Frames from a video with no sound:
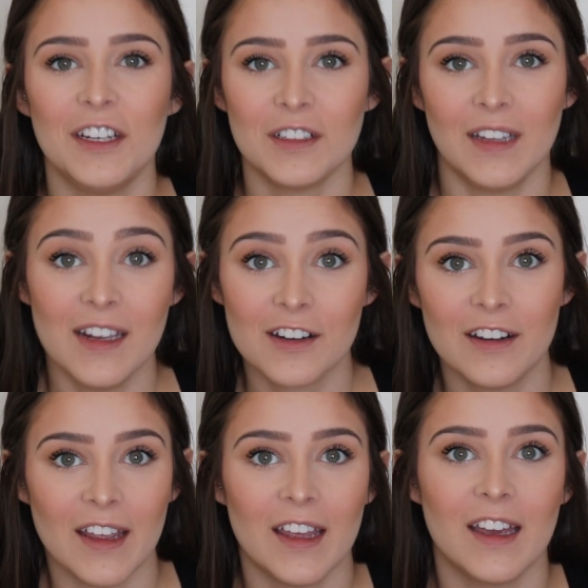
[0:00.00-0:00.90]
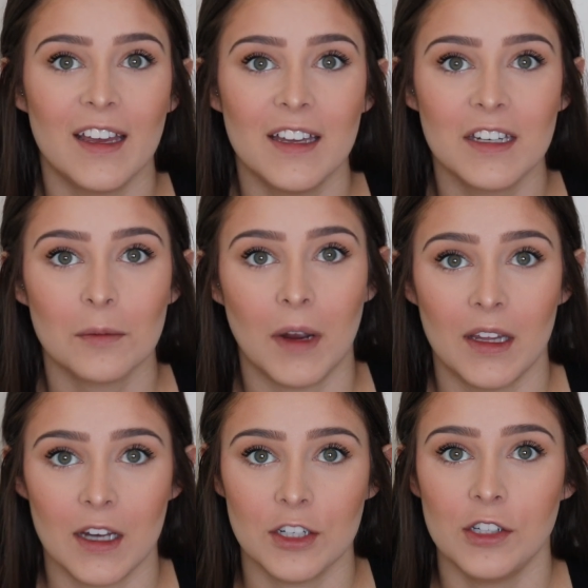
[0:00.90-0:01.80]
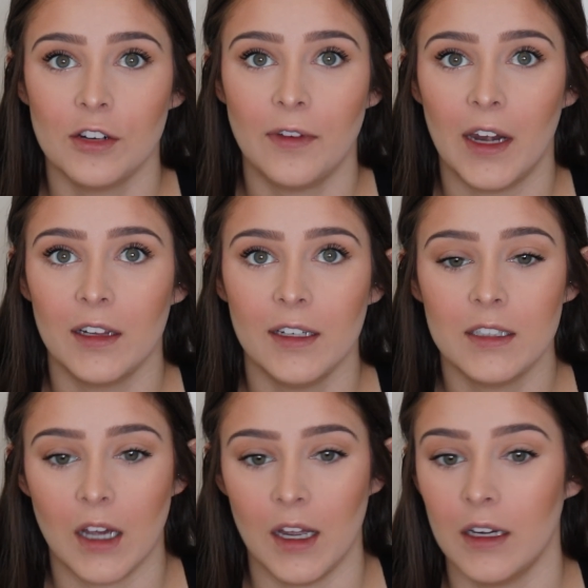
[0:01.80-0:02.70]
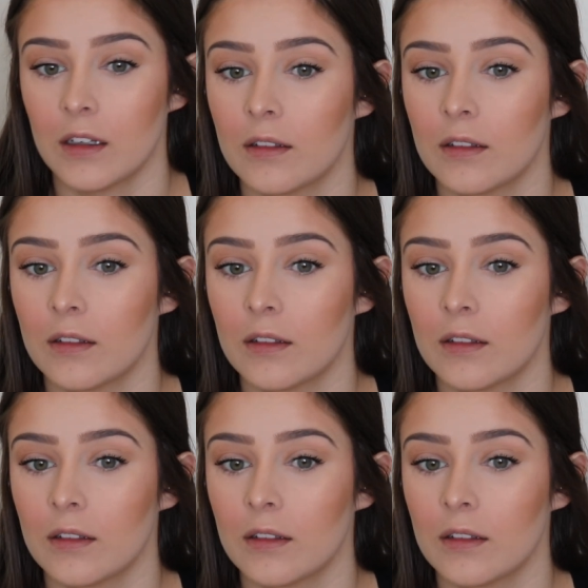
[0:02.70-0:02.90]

year later, and my lashes are finally done.